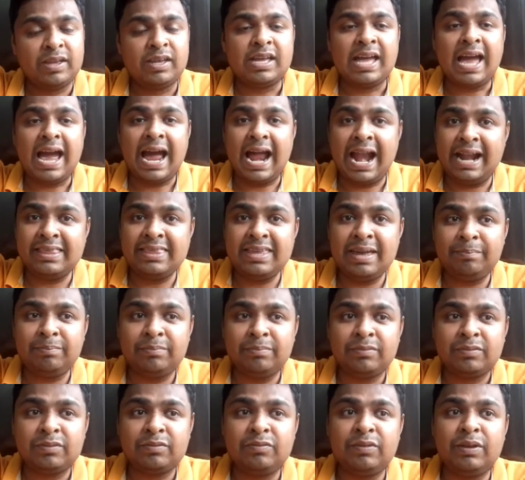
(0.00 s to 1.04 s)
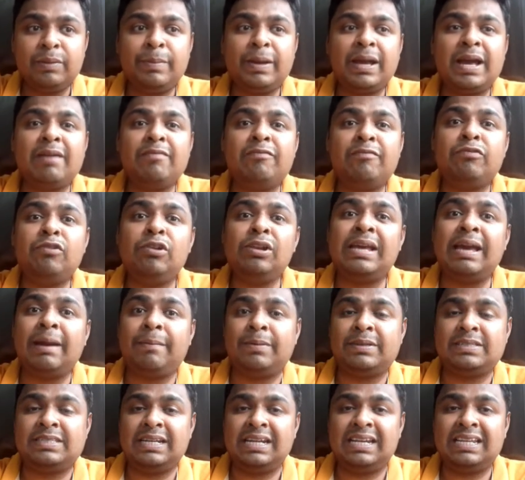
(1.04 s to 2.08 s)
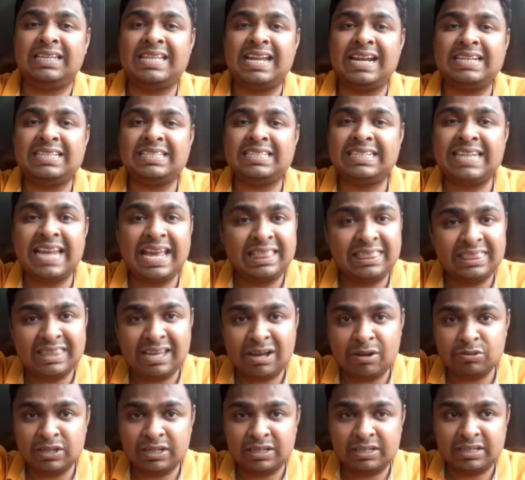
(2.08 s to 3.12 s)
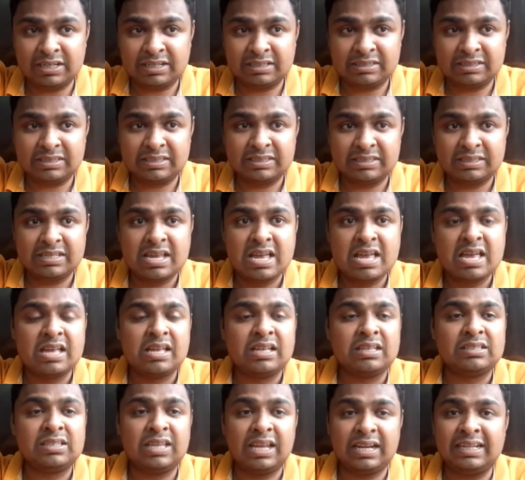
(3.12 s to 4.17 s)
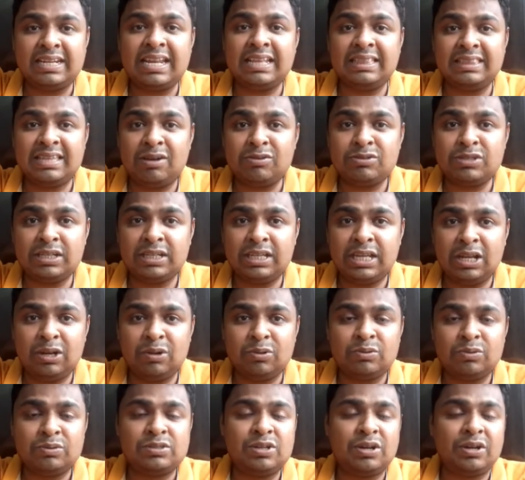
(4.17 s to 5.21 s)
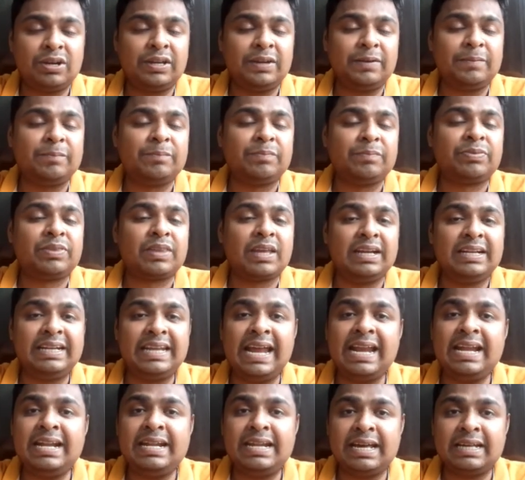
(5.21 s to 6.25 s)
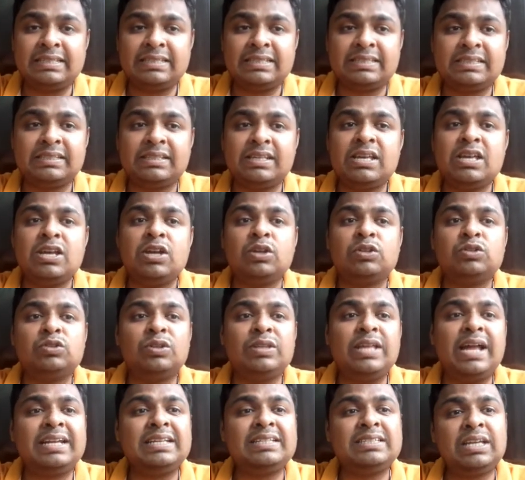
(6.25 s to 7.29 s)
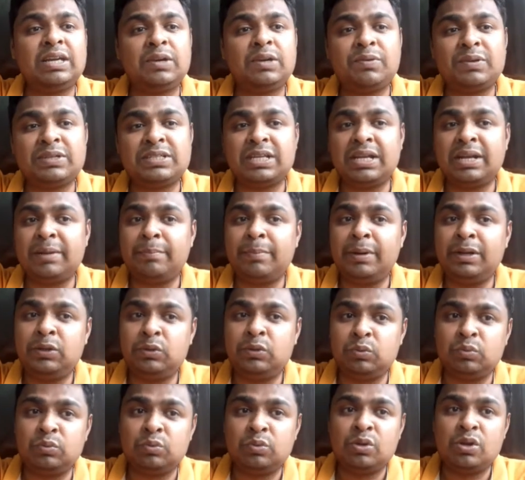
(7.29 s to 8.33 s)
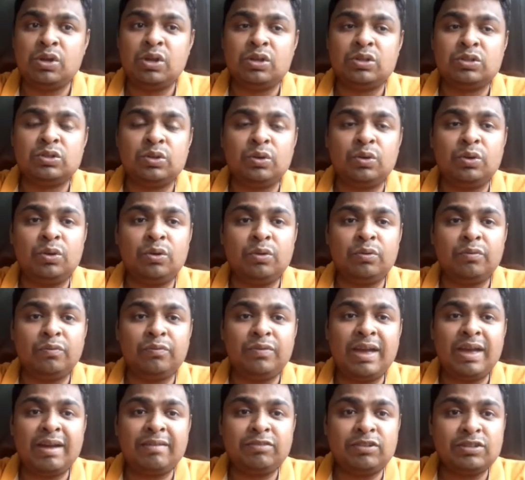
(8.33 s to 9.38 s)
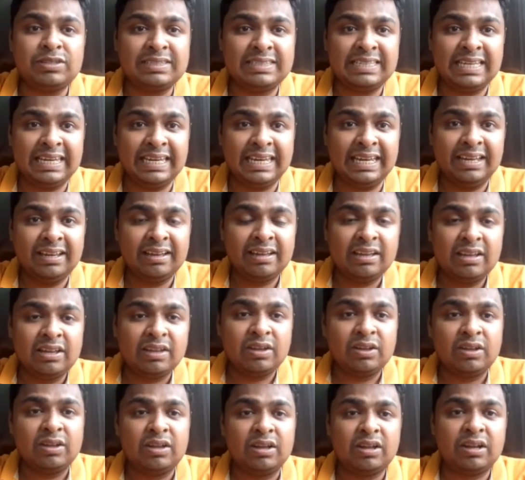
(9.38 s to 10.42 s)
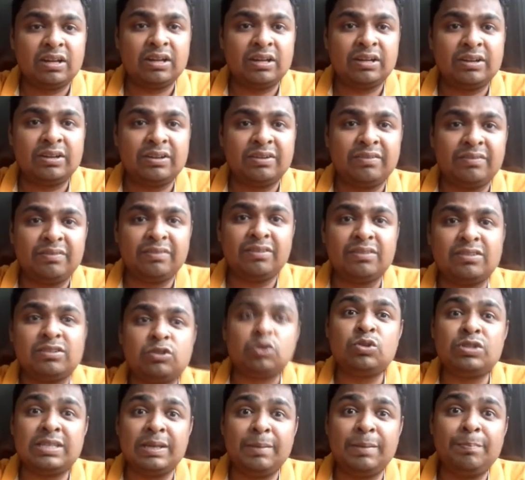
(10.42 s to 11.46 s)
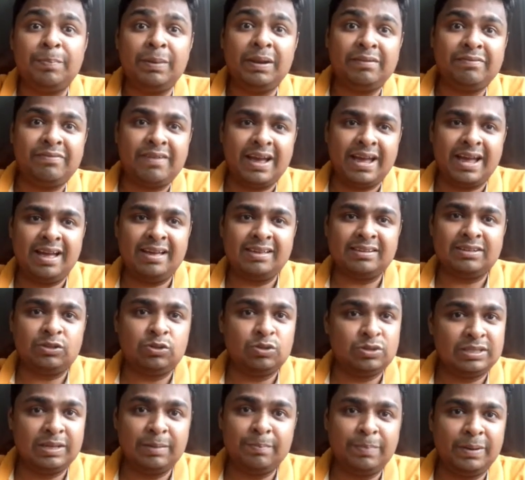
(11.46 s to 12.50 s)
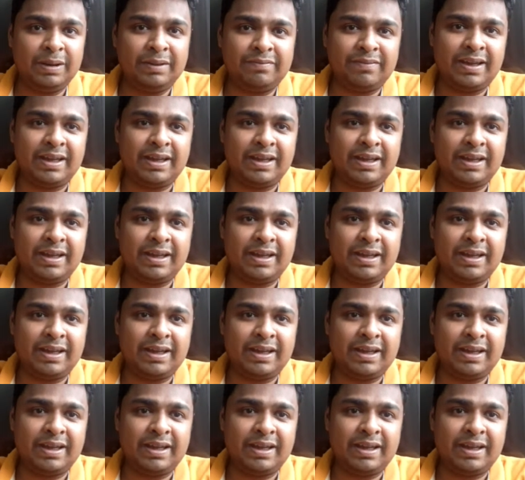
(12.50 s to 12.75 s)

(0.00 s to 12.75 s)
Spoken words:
Add them, we become full capacity, that is 10,000 tons. Say 10,000 kilo, sorry, 10 tons. So that is equation number 2. So we have to see to simplify.